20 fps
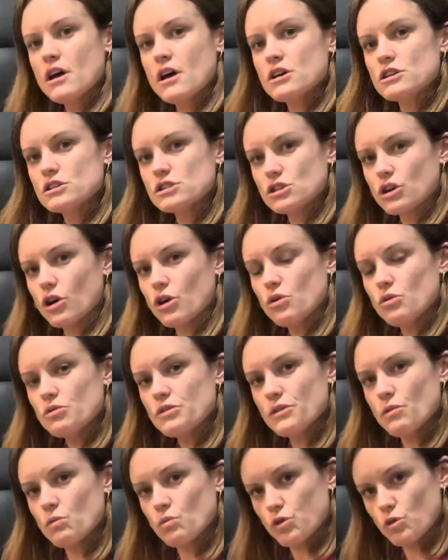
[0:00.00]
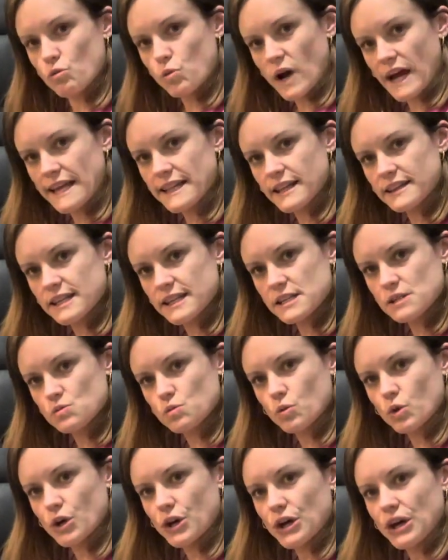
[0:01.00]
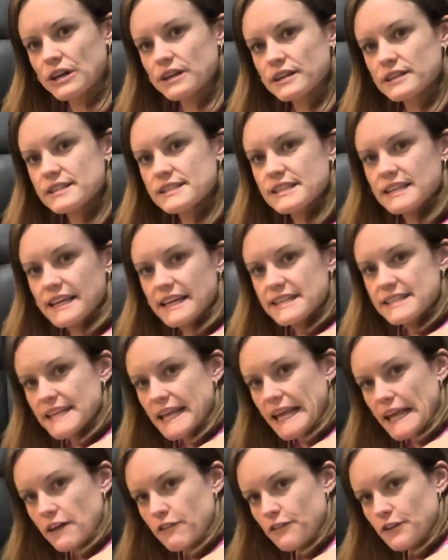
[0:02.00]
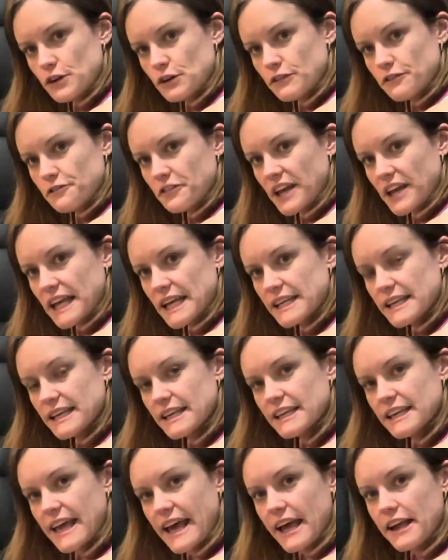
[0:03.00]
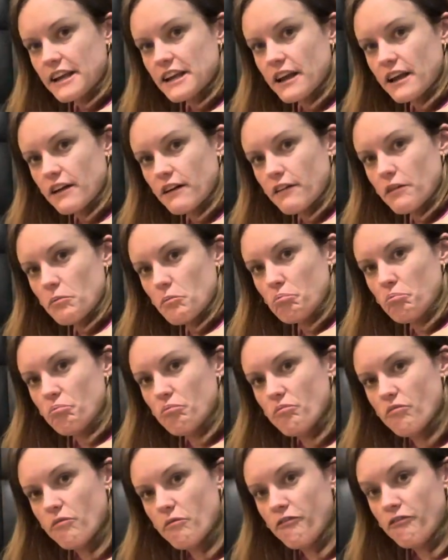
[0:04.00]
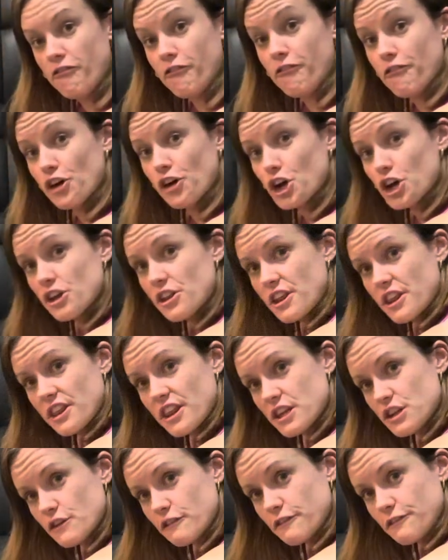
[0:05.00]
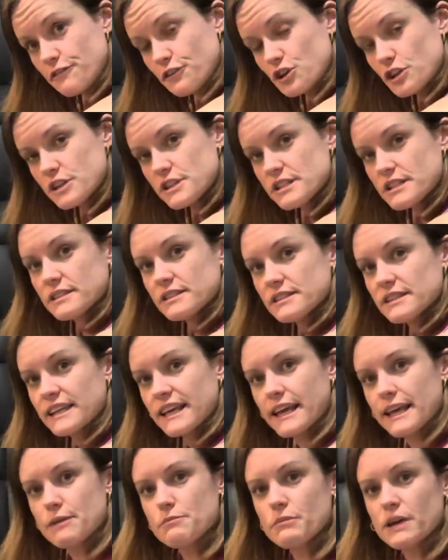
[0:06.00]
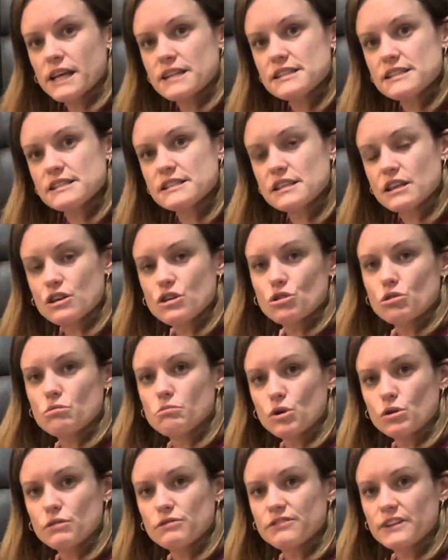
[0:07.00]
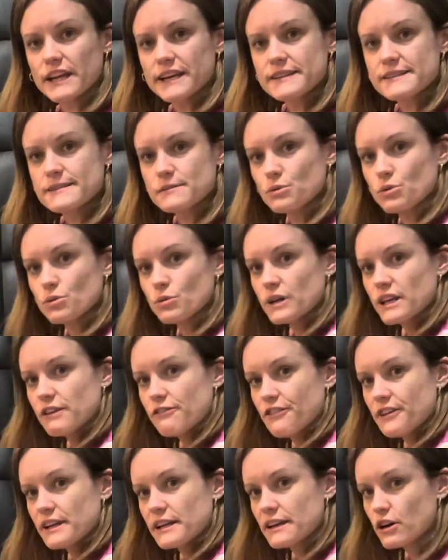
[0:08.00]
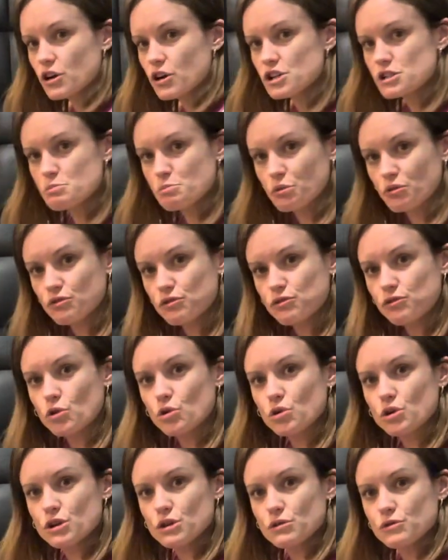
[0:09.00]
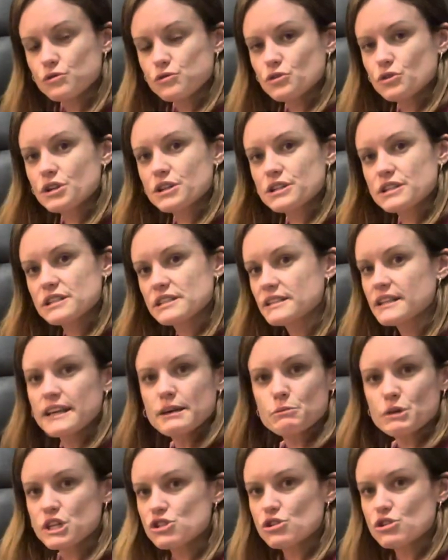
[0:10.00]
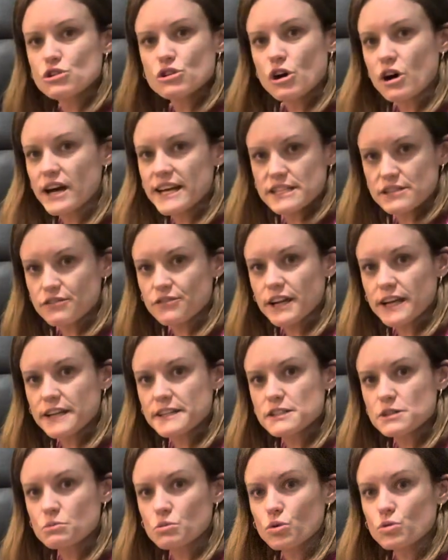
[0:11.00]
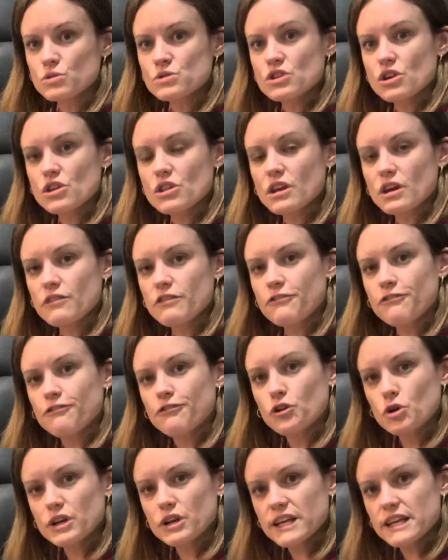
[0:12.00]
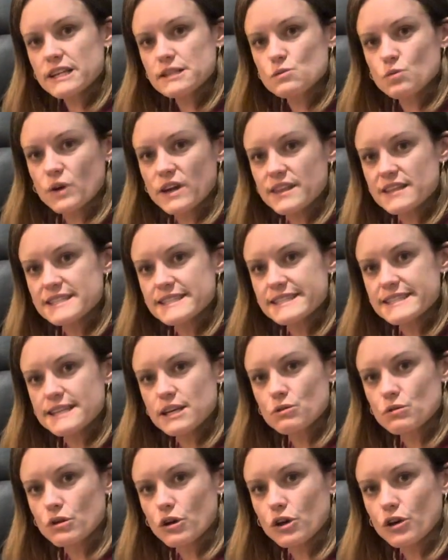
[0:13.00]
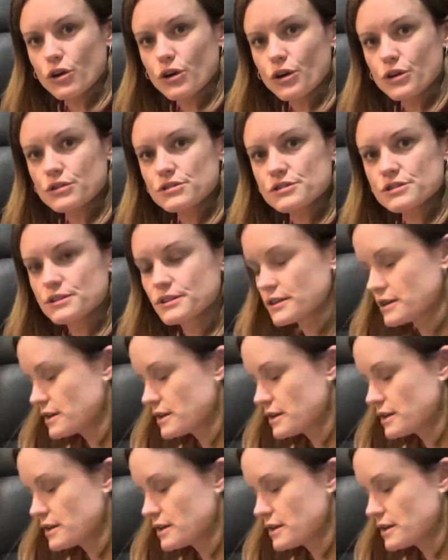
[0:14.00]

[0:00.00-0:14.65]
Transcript: So the way that this works is if your feet can get further than your foot, it means that you're more flexible. If it goes before your foot, it means you're not as flexible. So the foot is where the 0 goes.